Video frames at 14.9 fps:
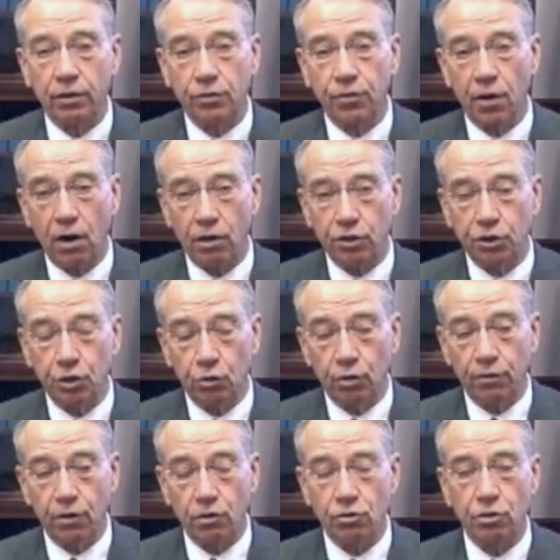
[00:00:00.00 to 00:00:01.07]
as far as
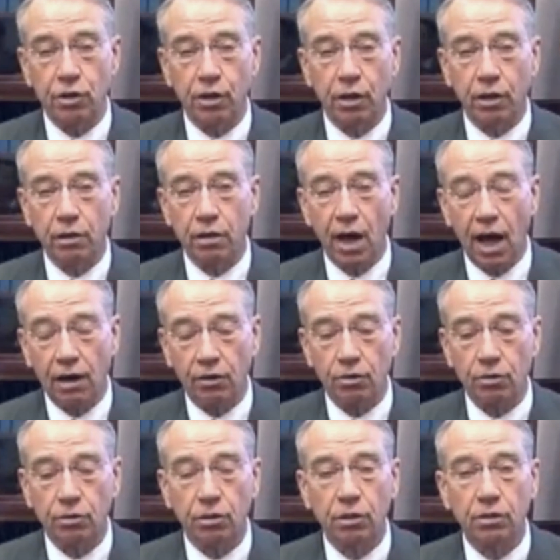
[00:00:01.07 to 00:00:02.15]
university and
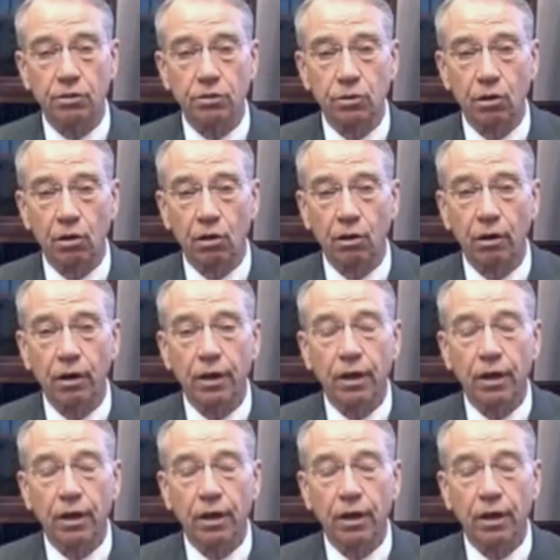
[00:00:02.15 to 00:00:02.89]
doctors are concerned,